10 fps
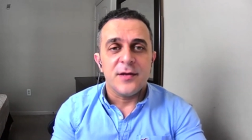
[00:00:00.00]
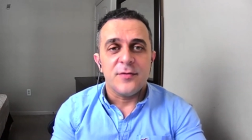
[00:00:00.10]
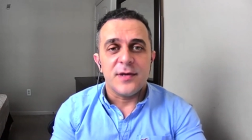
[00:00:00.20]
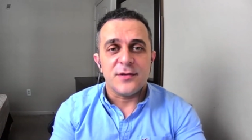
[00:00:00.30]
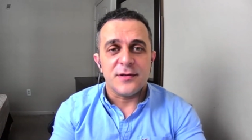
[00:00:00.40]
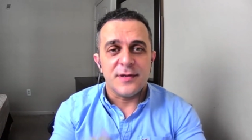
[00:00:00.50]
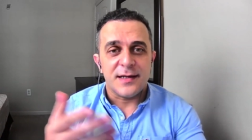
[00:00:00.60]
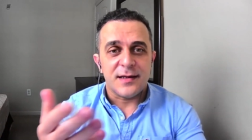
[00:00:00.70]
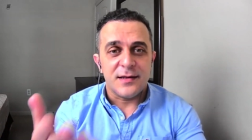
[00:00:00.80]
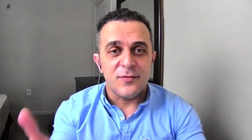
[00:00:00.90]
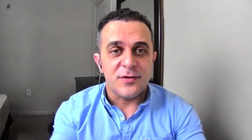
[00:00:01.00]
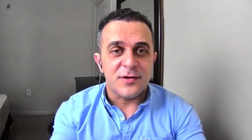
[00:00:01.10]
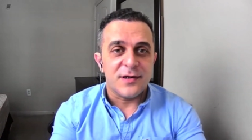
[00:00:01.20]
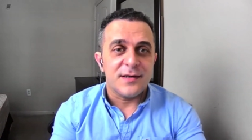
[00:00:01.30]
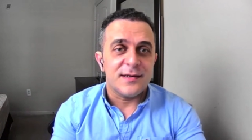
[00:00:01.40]
We also got an
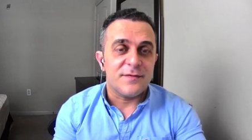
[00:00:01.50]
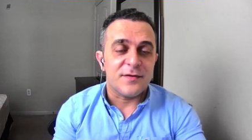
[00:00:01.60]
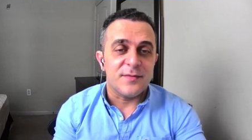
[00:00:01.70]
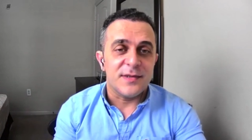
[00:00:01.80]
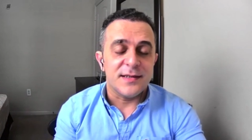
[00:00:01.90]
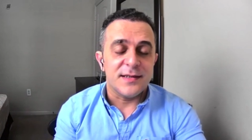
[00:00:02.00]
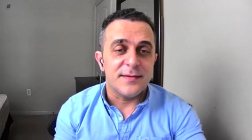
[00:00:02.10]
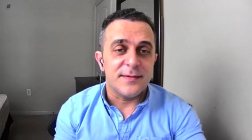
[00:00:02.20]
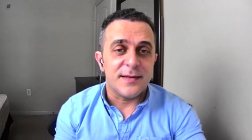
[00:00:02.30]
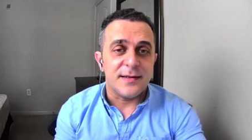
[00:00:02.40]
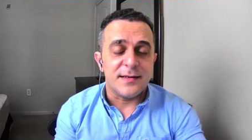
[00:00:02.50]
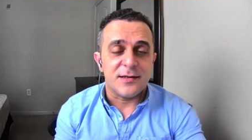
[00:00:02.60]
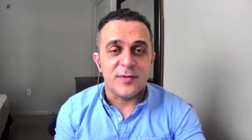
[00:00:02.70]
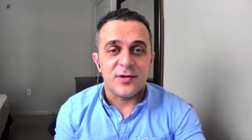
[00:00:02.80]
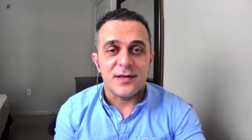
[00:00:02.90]
award uh, from the uh,
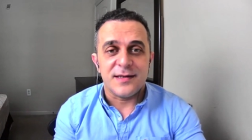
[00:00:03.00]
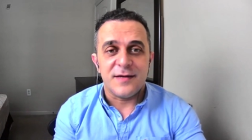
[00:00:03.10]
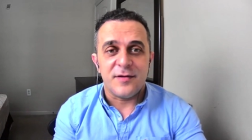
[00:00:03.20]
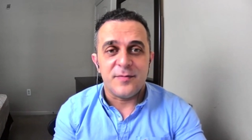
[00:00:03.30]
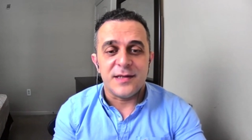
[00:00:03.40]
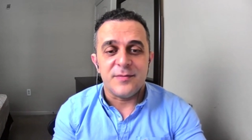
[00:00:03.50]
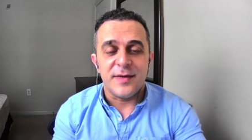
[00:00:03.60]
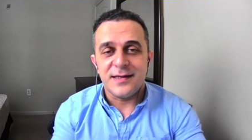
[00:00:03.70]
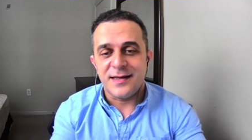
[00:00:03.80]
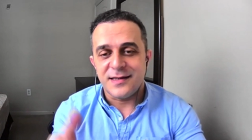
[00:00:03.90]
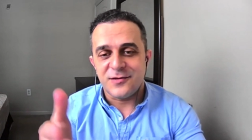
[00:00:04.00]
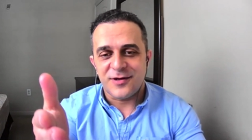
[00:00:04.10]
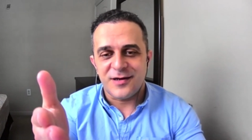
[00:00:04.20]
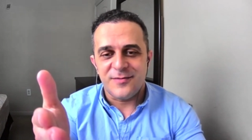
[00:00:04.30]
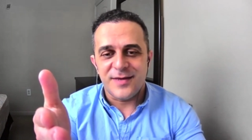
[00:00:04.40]
Inter-American Development Bank. That's
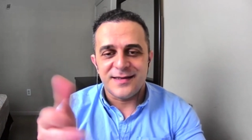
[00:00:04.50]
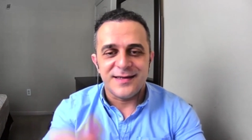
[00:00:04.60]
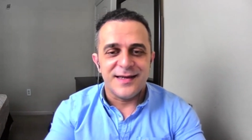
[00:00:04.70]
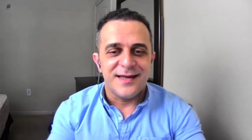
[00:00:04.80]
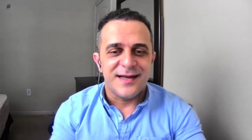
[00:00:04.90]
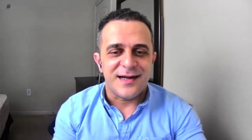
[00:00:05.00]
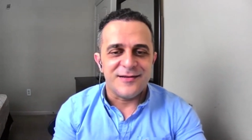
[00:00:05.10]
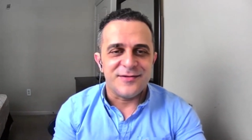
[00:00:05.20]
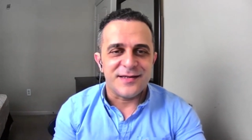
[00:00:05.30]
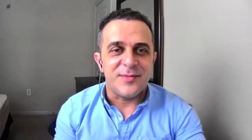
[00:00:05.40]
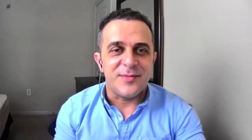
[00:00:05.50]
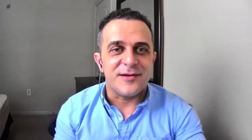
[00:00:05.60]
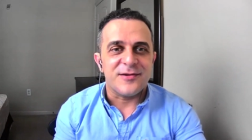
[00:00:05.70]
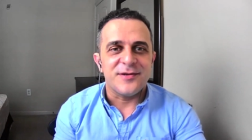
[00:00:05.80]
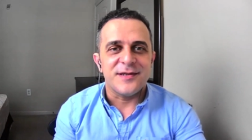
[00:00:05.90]
where I met Carlos
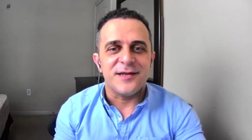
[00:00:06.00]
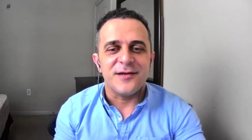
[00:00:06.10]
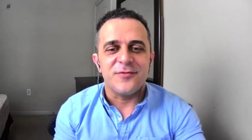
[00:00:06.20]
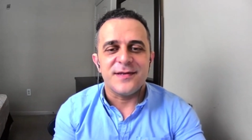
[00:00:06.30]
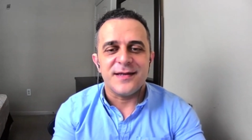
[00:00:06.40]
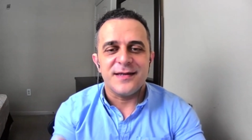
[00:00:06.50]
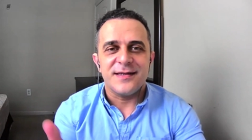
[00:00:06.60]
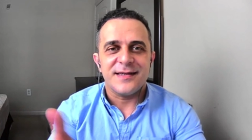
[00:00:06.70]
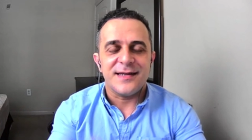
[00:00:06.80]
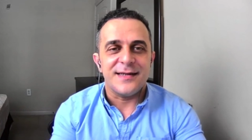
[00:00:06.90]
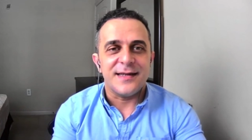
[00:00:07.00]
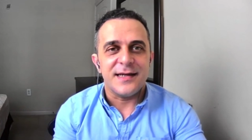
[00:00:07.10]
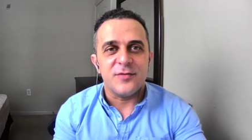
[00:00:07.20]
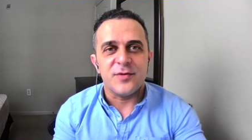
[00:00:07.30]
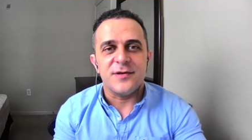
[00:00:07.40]
Abler, who is here with us, uh, and I
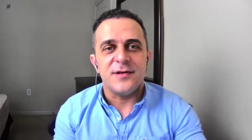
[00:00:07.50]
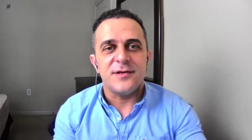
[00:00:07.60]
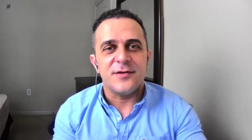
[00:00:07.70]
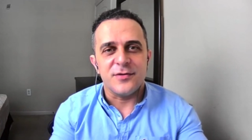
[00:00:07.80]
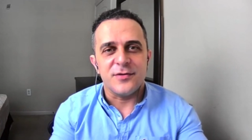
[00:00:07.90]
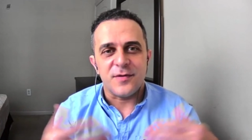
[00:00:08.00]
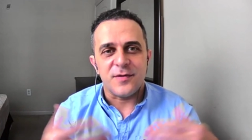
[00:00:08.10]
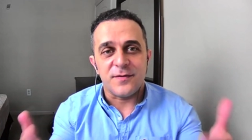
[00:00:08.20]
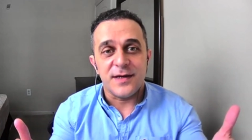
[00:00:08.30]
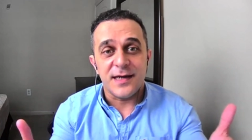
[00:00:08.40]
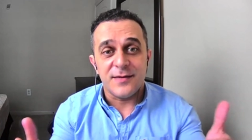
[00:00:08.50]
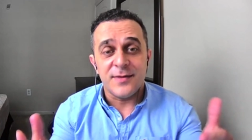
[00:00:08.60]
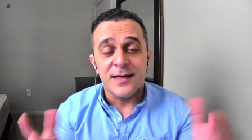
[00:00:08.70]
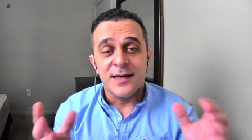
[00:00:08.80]
had the opportunity to go to 3M.